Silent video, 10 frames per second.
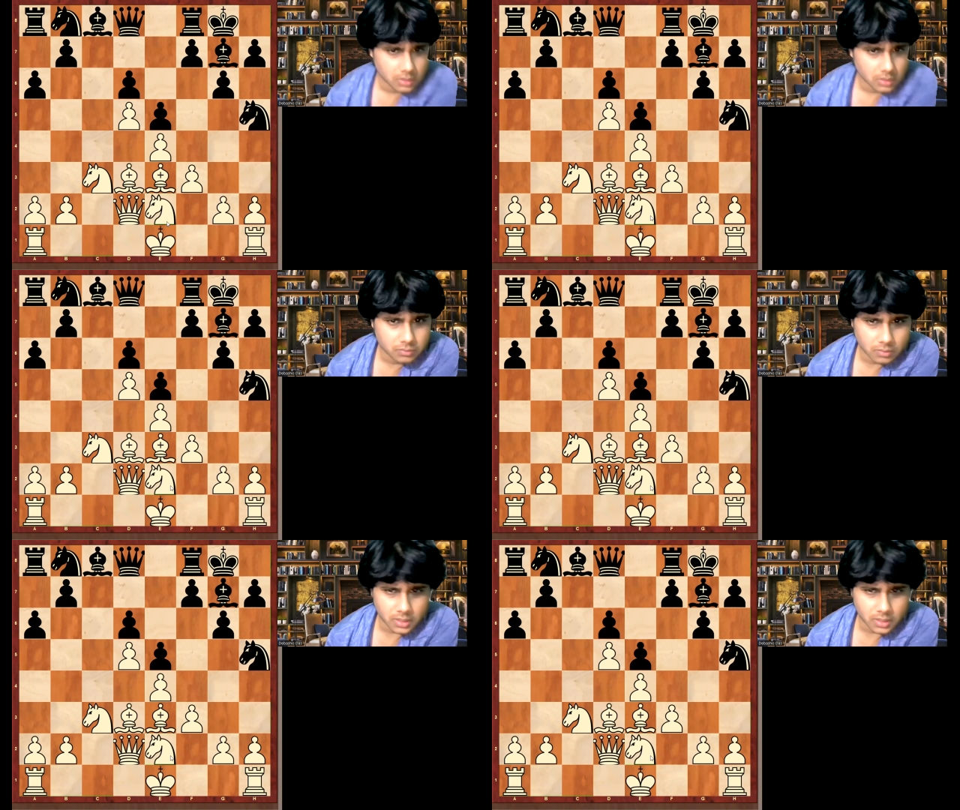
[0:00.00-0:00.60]

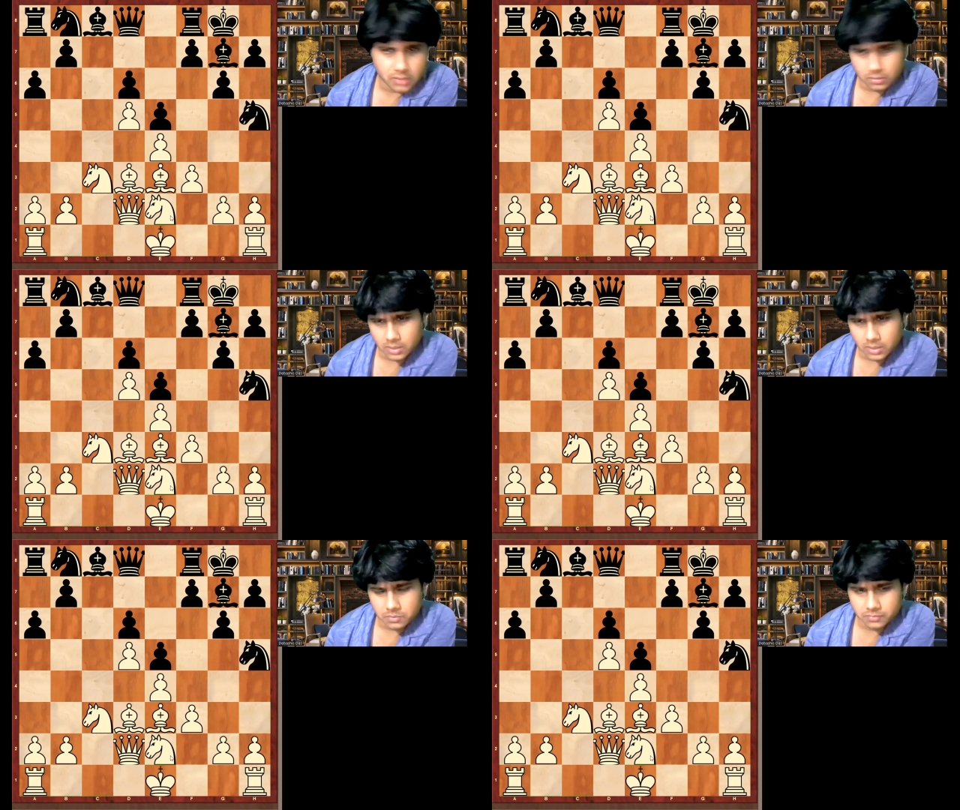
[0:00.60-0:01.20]
And
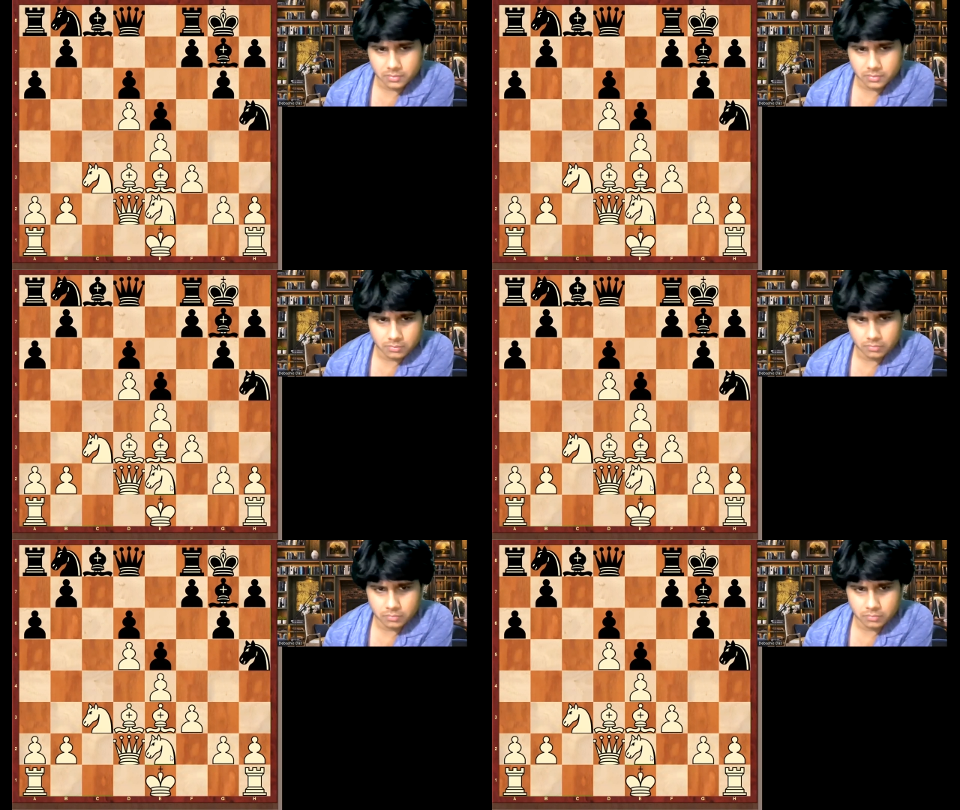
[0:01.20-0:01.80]
I
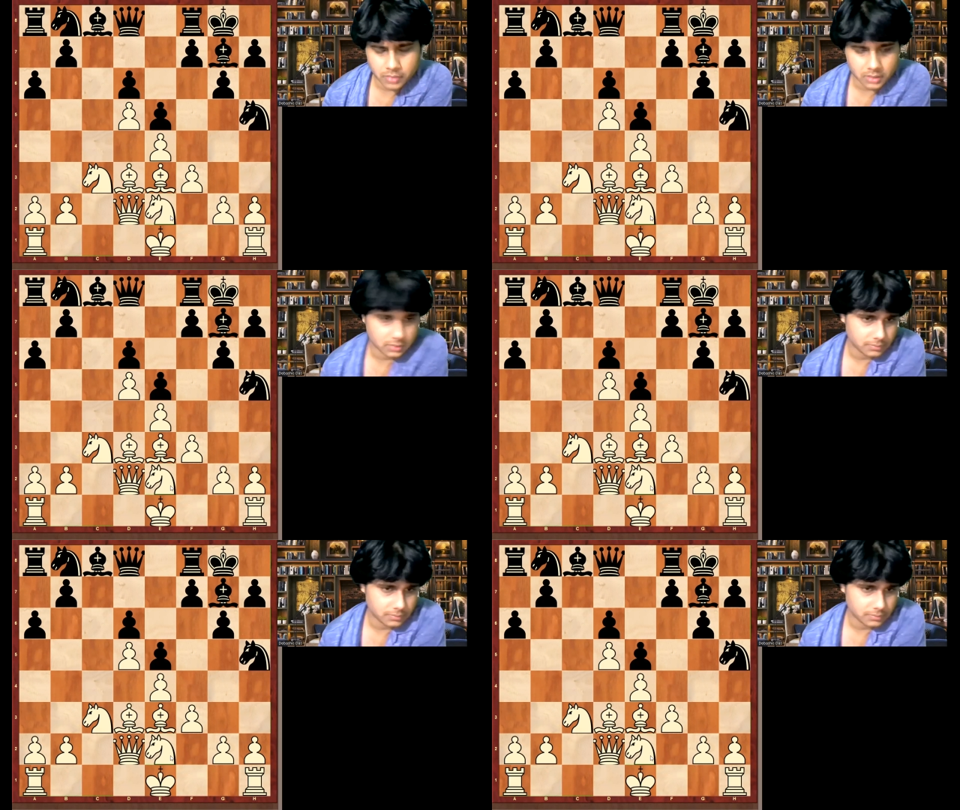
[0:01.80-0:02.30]
prefer white.